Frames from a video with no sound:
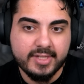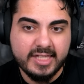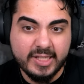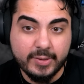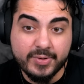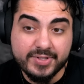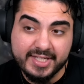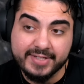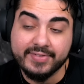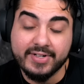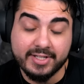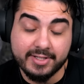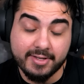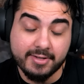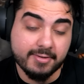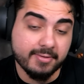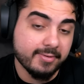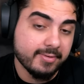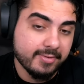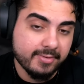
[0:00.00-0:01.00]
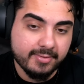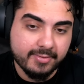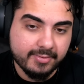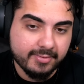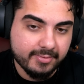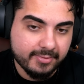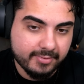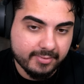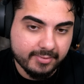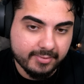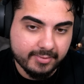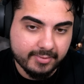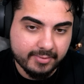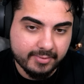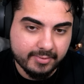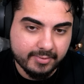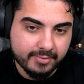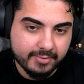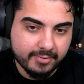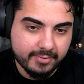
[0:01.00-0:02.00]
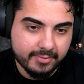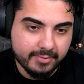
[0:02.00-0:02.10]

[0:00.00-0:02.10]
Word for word: Someone's having a giggle. Dude, he's,